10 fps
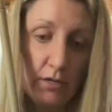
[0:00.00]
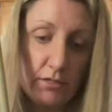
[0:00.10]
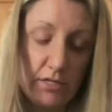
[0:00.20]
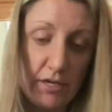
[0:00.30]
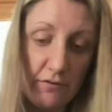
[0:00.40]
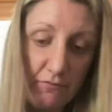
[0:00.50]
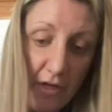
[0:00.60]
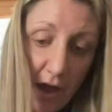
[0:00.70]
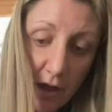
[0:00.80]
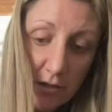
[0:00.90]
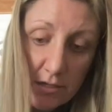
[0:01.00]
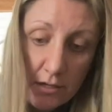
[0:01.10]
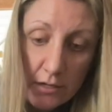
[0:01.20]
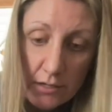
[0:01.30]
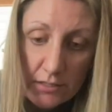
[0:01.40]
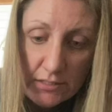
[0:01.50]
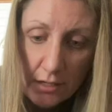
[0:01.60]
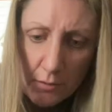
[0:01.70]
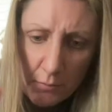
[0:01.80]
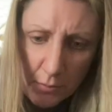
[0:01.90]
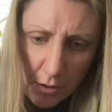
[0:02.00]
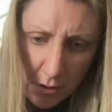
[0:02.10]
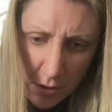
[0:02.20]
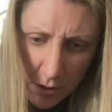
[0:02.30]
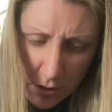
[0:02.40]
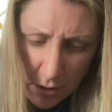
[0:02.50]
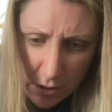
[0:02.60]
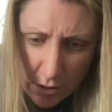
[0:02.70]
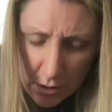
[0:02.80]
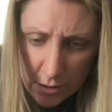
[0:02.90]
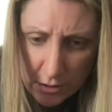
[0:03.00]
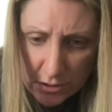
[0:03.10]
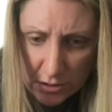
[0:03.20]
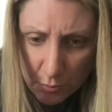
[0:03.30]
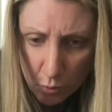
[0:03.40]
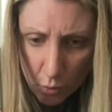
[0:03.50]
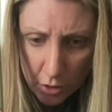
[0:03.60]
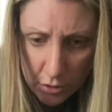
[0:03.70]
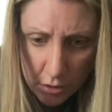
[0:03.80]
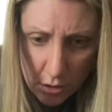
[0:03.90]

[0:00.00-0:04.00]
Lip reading: to give that some support